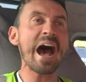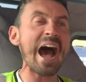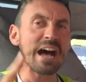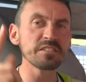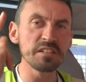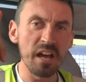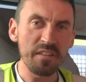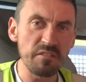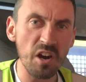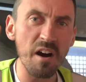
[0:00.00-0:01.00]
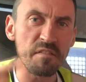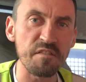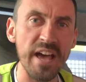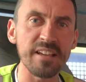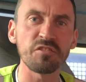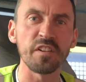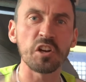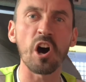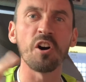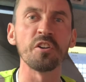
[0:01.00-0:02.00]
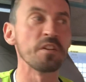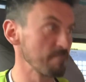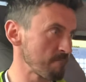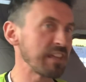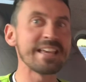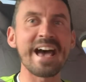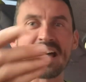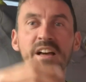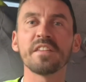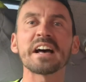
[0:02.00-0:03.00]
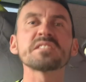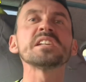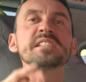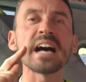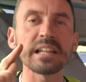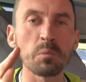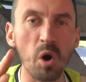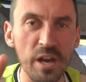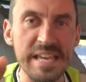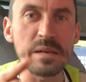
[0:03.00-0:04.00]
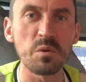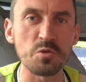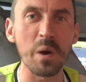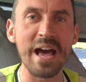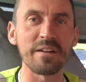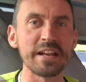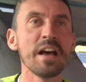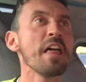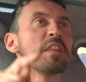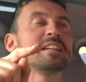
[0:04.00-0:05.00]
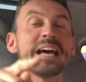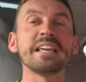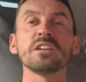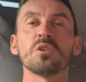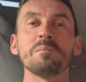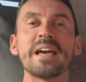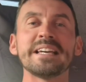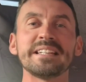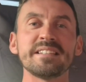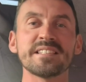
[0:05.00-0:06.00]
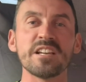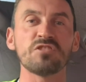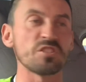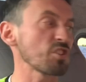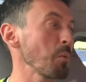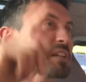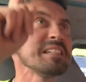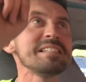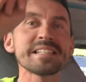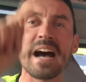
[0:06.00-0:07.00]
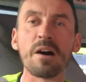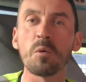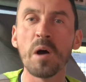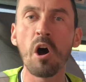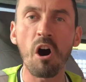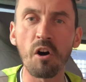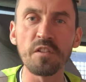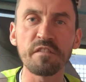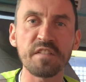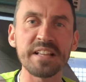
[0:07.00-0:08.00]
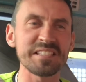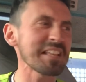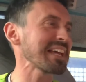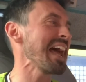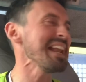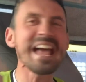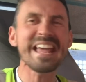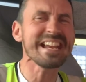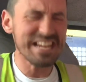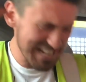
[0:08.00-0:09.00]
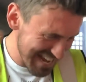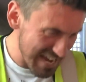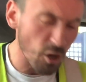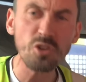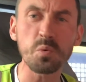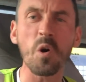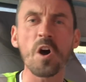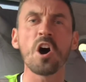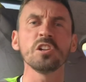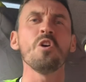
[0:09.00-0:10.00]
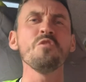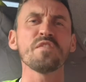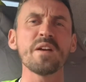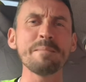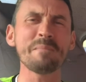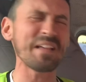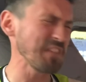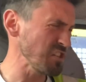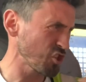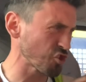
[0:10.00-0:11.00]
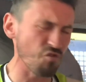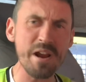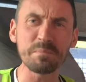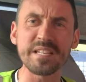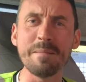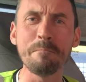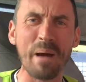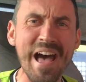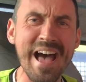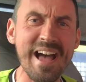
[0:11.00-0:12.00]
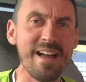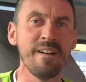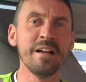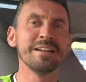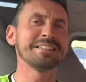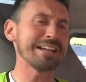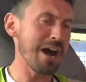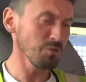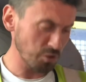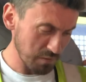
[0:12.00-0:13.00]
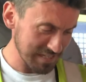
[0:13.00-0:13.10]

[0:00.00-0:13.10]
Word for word: And they've got a fetish for cotton. Yeah, that's exactly what he was wearing the day he couldn't make a decision. So as he sat up on the fence, the Canadian Eagles were all over him, man. They stripped him bare, down to his